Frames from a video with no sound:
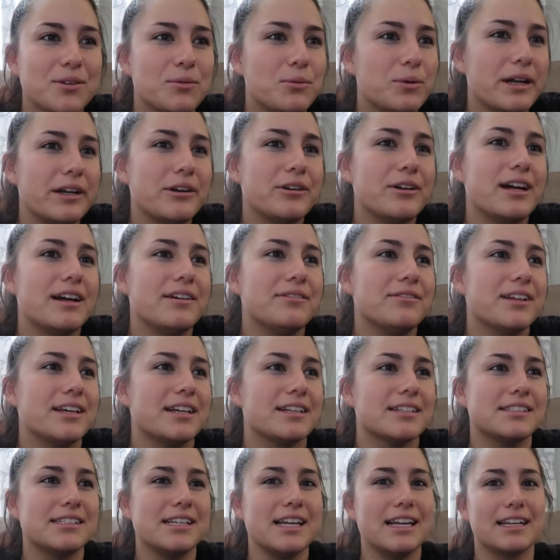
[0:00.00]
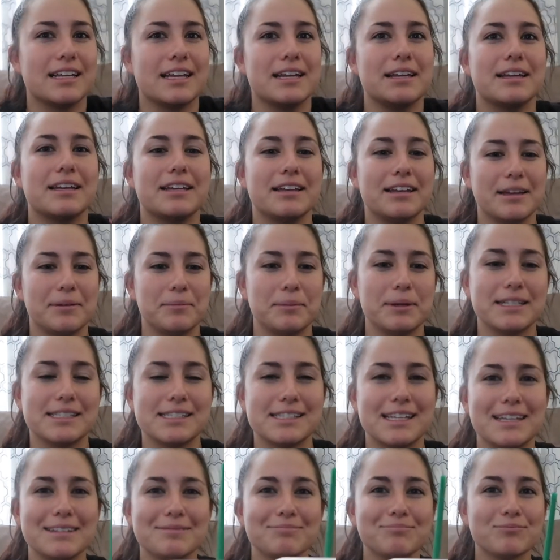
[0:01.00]
Well, I don't have like a stand. Can you give me a
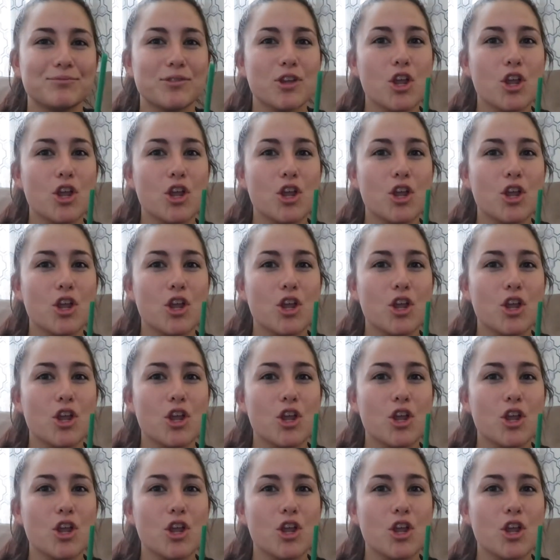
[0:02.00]
stand?